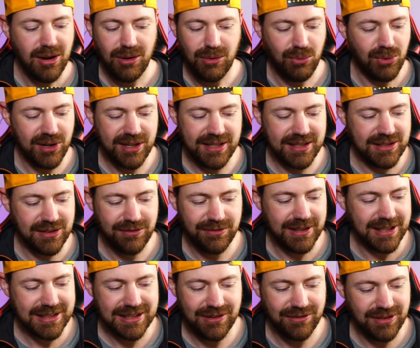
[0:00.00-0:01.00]
what is
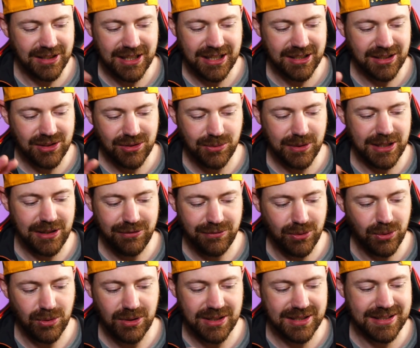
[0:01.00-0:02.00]
effectively a
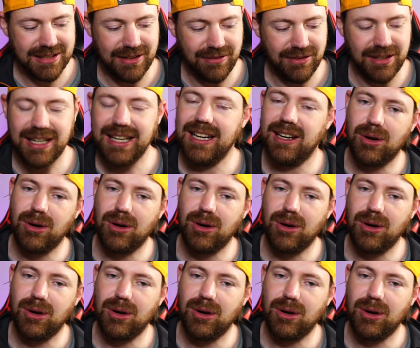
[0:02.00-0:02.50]
24-70